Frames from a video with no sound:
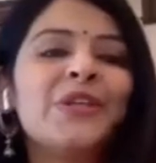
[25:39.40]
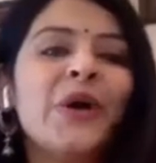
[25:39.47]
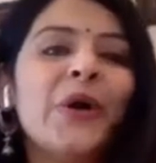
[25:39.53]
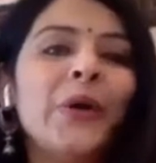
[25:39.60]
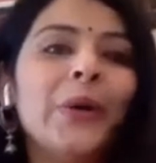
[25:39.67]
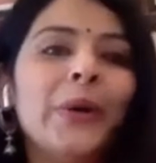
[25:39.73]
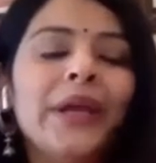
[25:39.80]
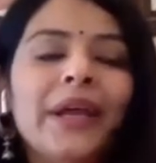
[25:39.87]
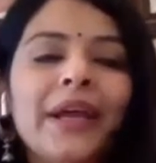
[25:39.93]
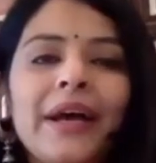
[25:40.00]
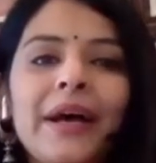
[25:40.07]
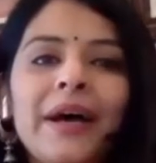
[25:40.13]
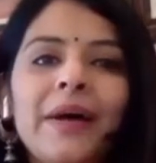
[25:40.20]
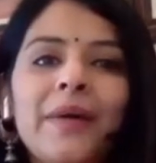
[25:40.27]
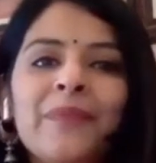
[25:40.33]
So,
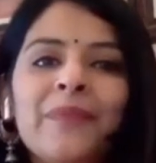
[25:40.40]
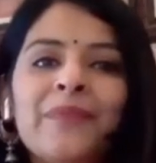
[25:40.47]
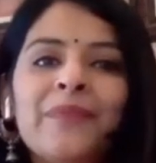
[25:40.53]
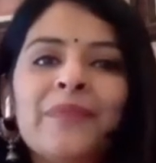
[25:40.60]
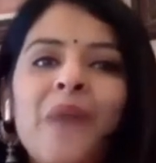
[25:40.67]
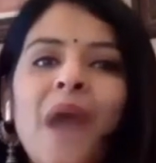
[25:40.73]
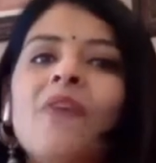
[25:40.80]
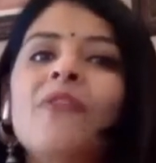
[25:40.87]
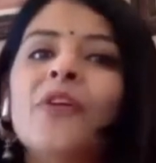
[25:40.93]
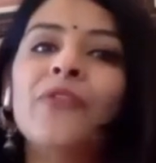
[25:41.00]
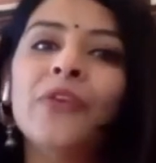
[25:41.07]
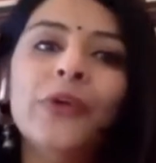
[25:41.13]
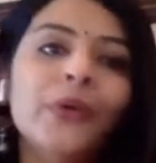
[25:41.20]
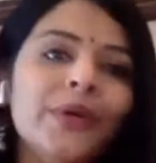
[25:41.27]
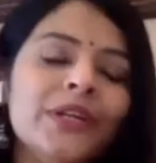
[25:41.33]
um, our
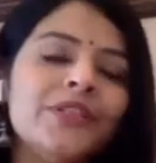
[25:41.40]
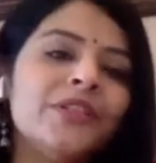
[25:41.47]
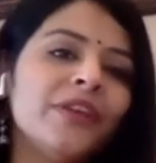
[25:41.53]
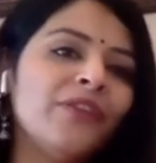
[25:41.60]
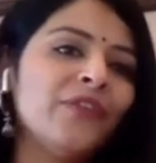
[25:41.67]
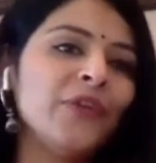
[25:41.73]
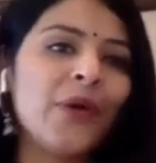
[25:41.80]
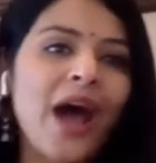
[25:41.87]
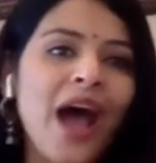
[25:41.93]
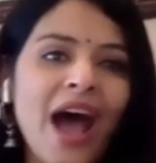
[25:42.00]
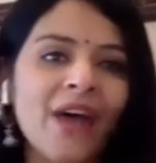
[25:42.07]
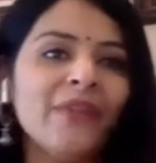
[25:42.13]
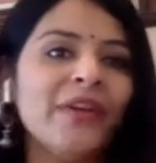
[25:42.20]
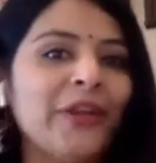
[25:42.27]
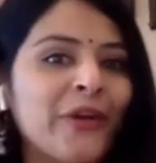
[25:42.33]
viewers, if you
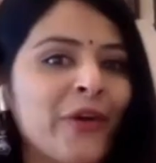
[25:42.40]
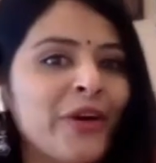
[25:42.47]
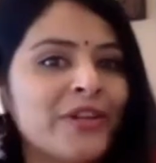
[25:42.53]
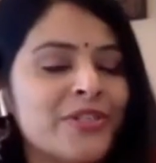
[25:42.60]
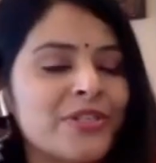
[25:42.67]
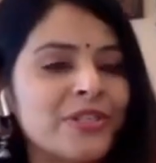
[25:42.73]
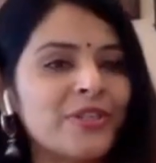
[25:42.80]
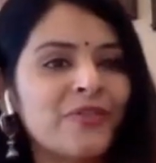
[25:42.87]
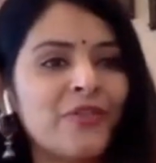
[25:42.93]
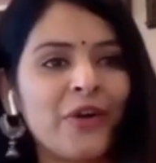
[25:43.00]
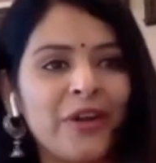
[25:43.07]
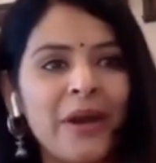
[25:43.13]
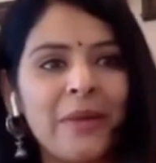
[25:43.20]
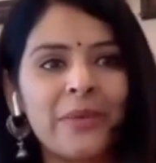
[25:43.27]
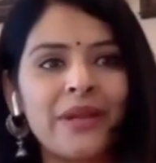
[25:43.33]
have any questions
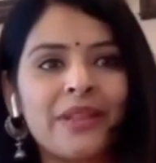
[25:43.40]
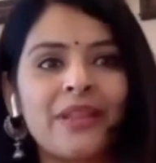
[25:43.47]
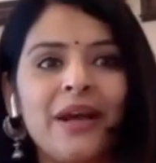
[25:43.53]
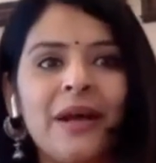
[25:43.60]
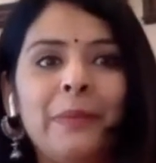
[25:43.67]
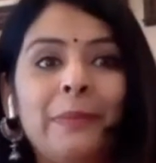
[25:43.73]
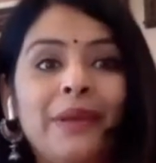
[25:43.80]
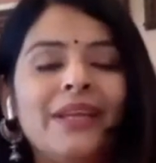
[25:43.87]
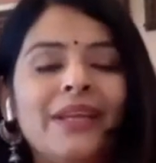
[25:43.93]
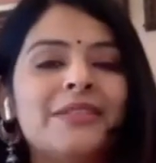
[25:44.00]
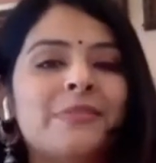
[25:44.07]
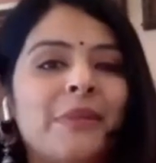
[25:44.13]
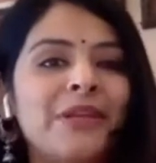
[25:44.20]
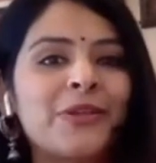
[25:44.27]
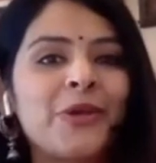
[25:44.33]
for Amruta,
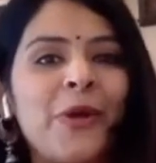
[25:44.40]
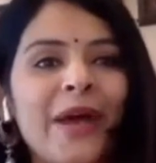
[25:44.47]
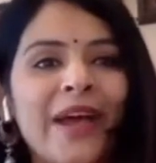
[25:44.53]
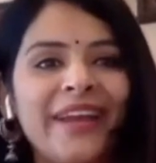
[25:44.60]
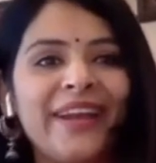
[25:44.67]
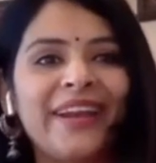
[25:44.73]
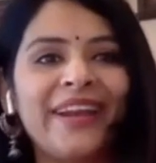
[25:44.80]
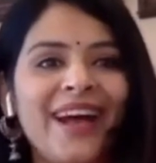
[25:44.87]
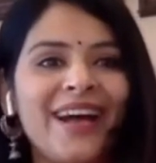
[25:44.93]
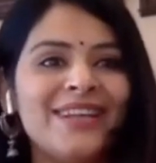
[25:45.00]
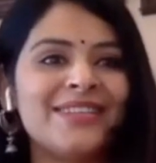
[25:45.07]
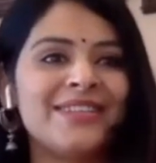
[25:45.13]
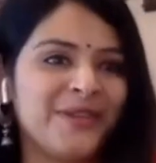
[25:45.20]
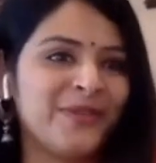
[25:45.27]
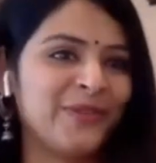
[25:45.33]
please please go ahead and
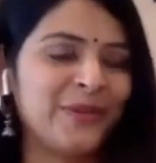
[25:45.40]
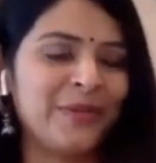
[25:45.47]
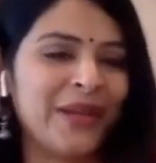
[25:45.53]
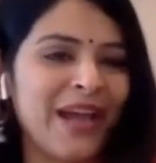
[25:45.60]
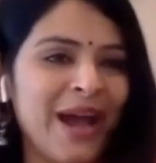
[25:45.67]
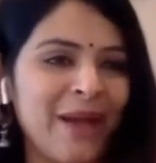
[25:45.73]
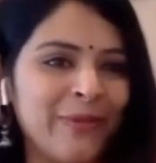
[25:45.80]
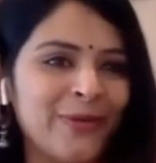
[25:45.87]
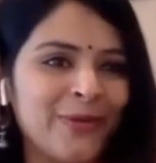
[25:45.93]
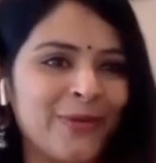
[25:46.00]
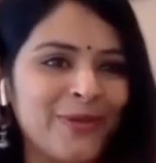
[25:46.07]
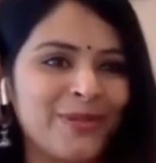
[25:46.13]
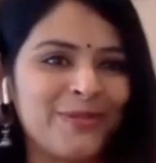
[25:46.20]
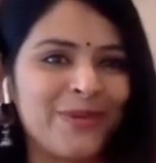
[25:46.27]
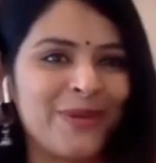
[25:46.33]
ask. He would be happy to
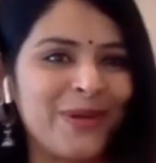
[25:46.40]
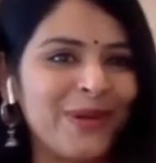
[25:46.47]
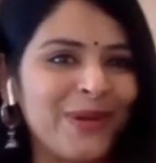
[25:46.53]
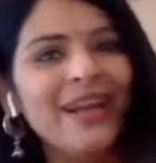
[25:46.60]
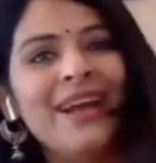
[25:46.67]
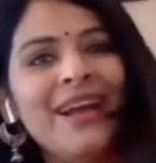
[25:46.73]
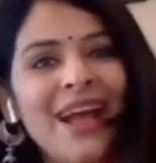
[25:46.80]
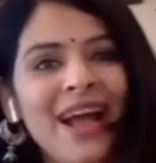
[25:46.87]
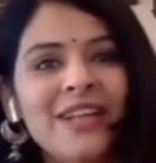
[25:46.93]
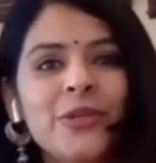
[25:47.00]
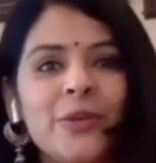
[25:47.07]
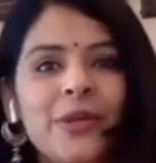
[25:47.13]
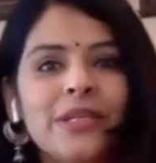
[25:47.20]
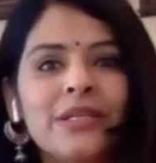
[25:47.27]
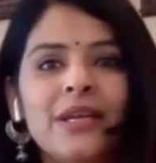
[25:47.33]
respond as
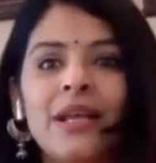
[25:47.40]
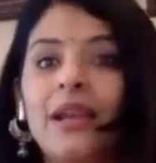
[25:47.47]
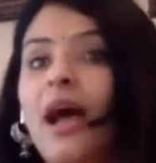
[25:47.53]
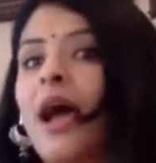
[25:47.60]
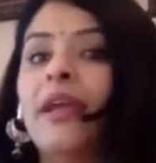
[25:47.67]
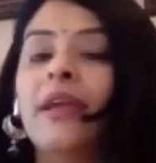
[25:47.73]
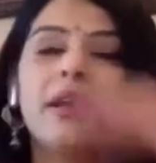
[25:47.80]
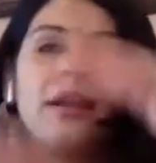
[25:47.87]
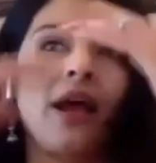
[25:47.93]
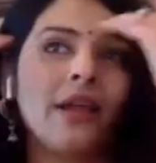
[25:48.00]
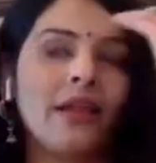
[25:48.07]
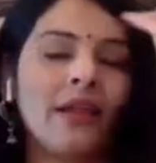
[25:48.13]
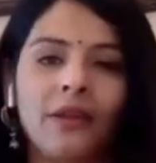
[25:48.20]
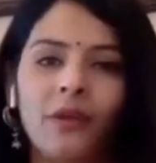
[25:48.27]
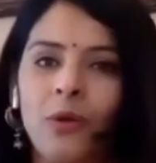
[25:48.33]
you can tell, I can
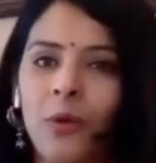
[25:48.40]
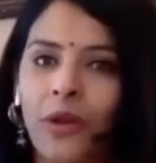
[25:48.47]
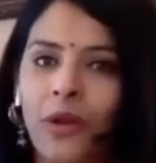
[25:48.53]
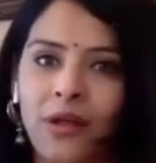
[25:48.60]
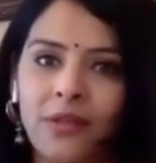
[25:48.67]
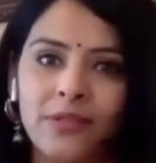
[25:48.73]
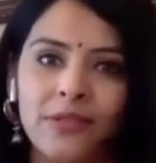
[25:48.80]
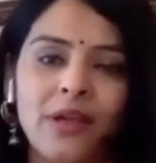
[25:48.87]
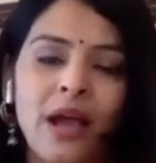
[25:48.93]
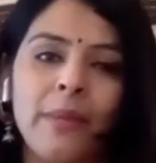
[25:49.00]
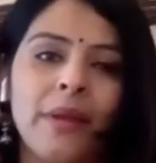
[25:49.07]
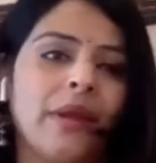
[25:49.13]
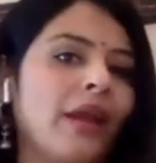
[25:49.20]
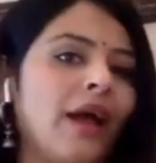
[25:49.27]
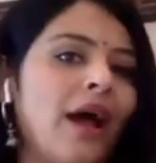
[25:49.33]
I can go and answer. I
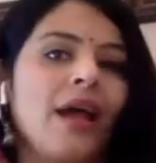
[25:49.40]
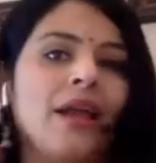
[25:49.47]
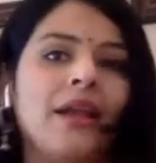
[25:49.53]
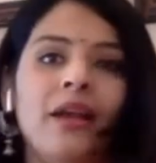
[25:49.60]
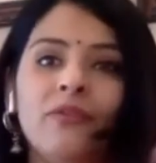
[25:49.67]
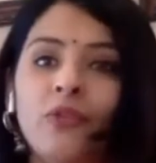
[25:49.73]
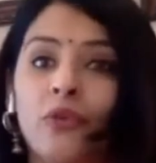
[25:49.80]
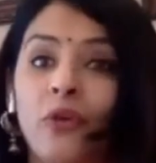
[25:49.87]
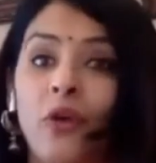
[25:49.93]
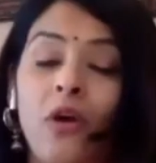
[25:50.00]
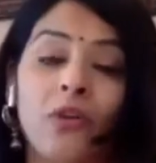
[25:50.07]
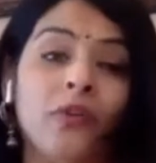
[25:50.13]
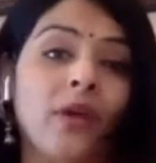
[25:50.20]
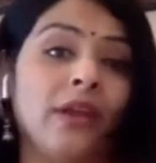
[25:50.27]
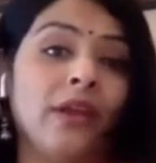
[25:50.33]
mean, I love to
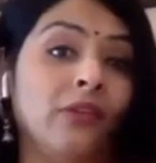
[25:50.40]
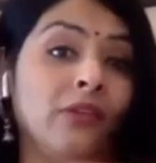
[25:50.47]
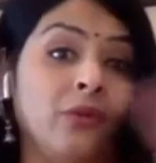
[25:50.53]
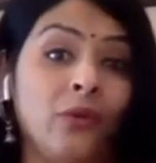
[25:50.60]
talk, so I can.